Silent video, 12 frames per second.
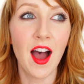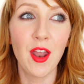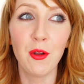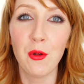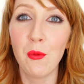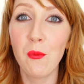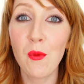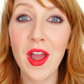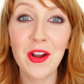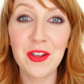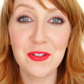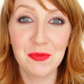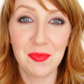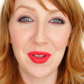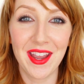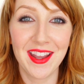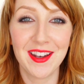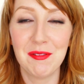I don't know where you've
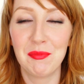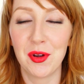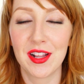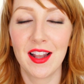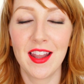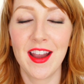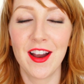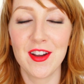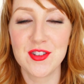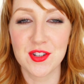been, but Claire